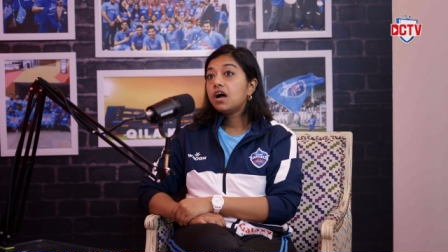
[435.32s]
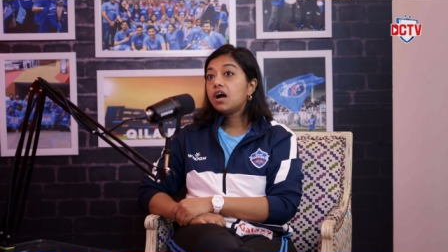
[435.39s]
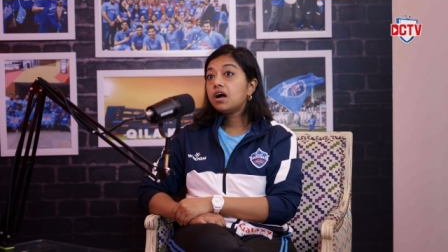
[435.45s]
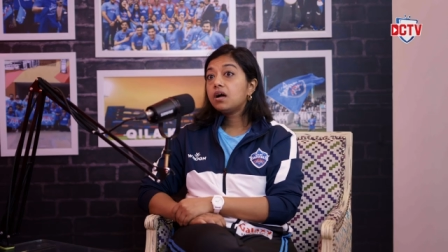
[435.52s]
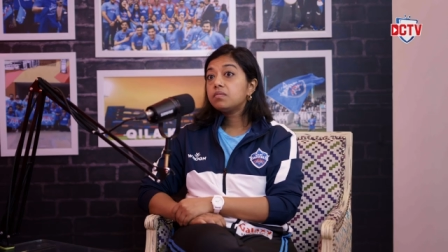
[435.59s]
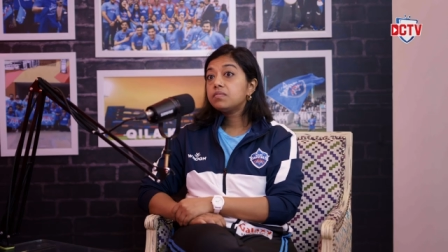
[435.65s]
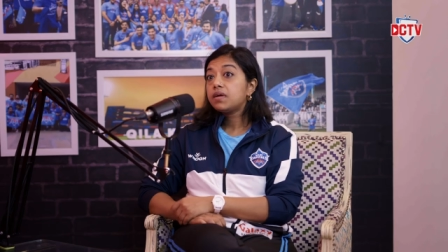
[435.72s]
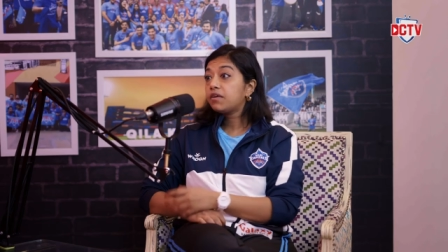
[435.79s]

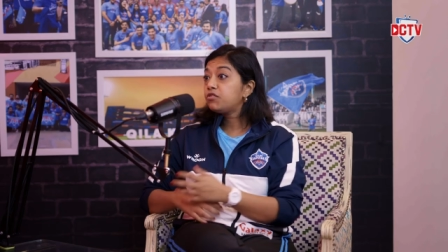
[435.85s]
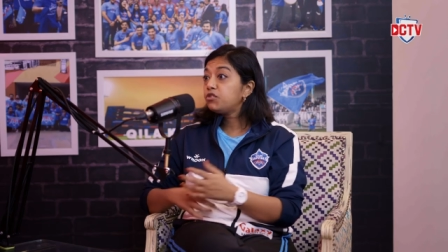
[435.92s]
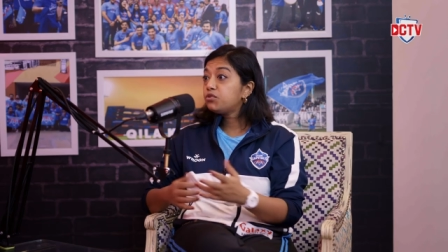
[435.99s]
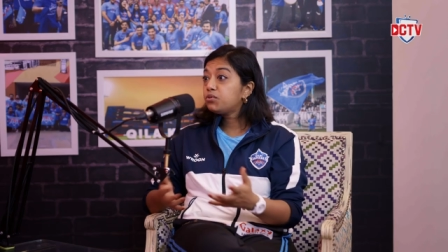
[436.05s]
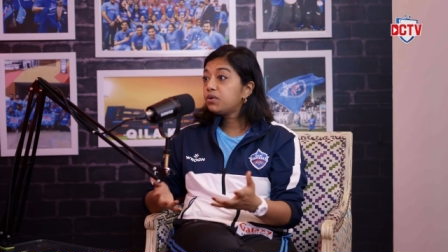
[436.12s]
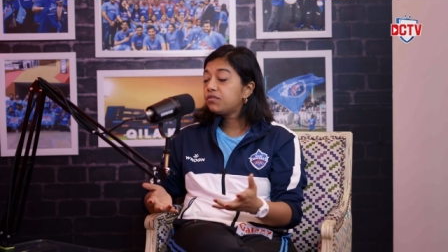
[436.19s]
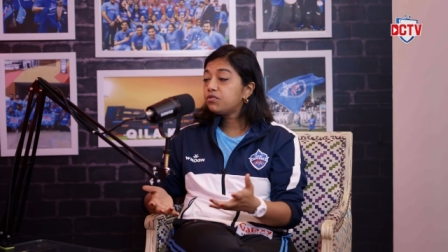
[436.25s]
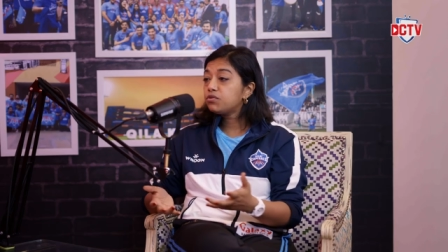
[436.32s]
Uh, have
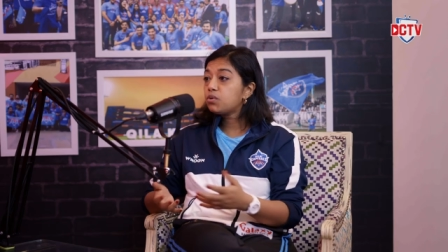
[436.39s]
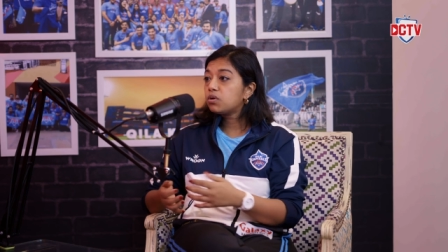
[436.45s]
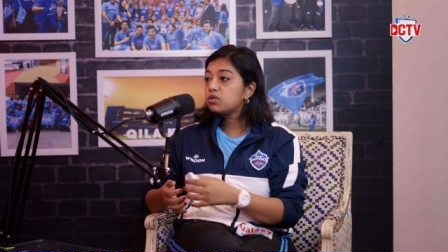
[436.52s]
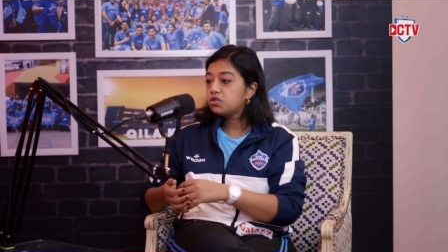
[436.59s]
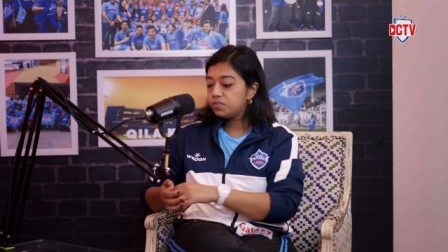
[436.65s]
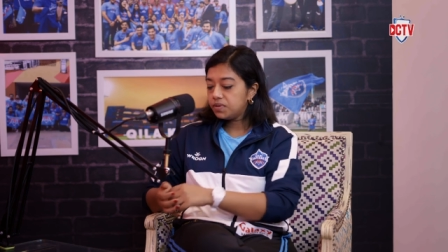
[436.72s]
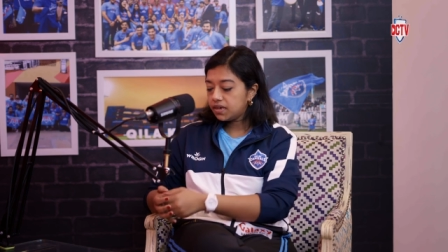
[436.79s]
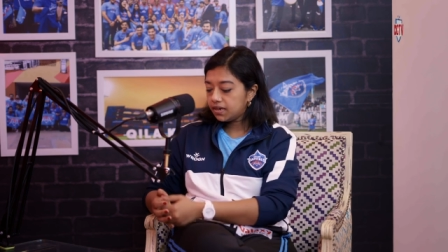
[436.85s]
you have you
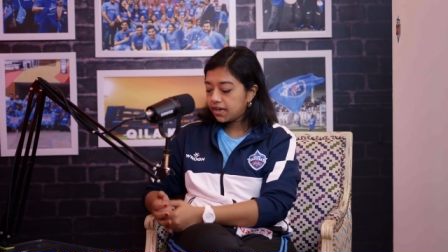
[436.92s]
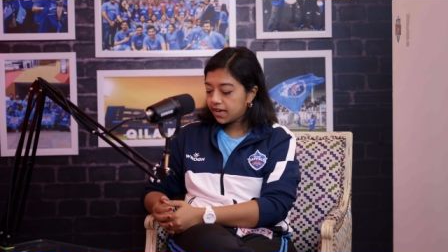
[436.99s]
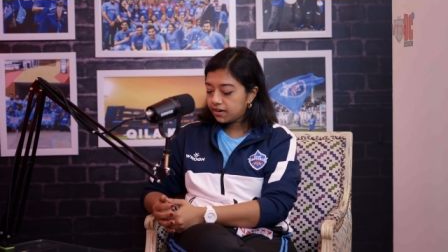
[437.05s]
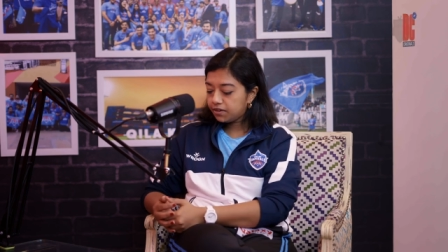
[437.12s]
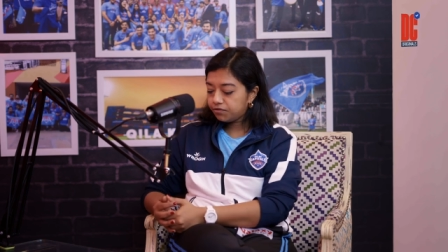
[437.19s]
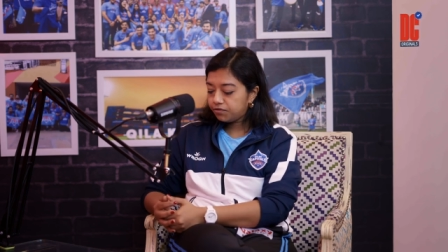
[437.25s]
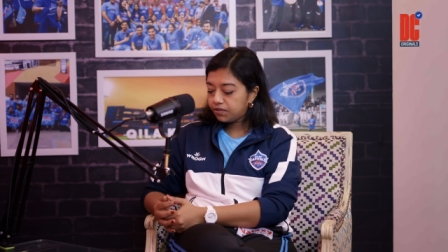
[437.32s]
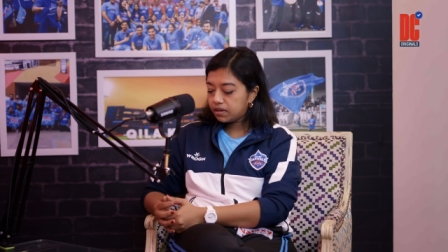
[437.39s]
also been
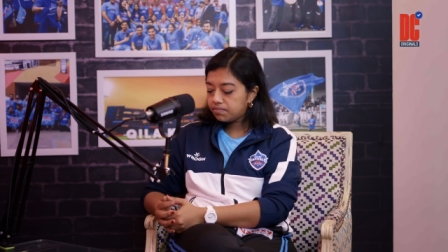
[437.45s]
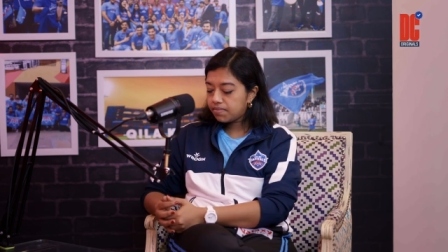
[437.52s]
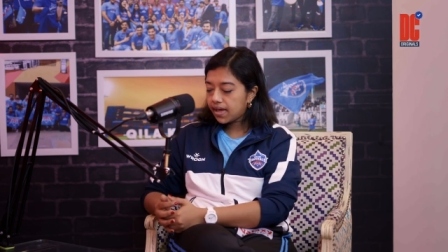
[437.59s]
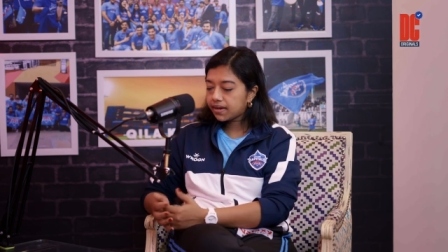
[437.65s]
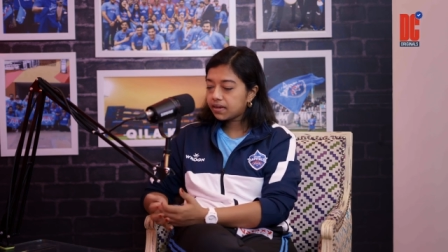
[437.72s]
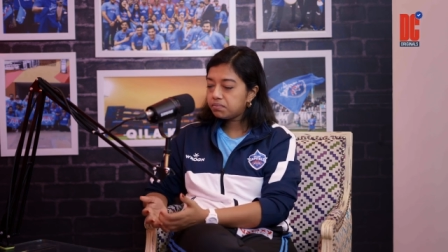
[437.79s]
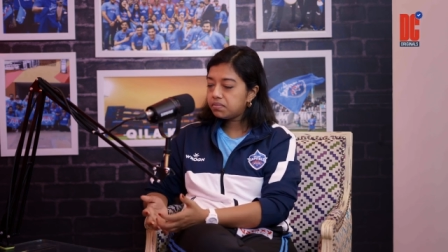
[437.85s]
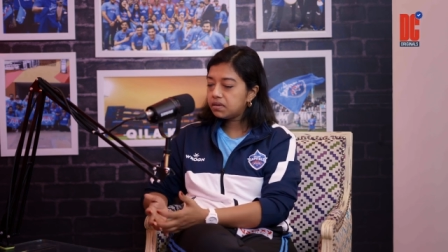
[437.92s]
getting
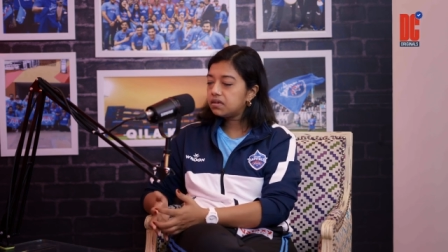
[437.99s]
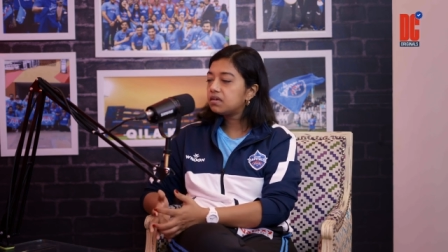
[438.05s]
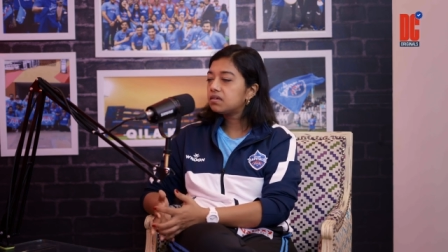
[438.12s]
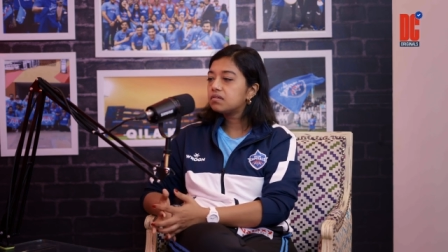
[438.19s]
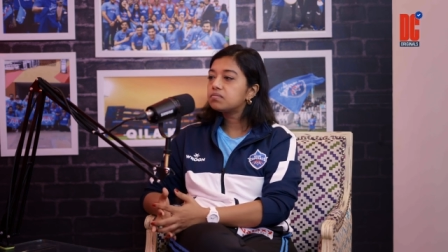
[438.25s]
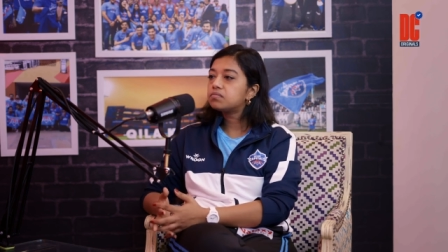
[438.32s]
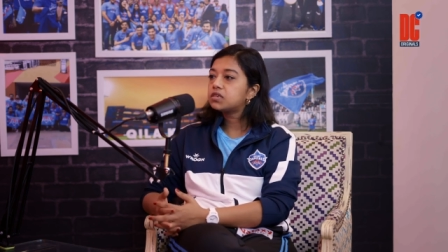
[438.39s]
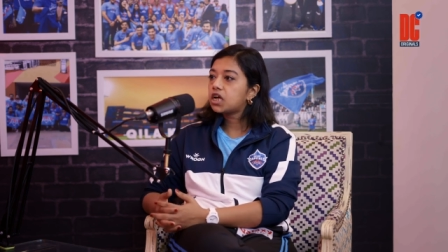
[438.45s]
feedback and been in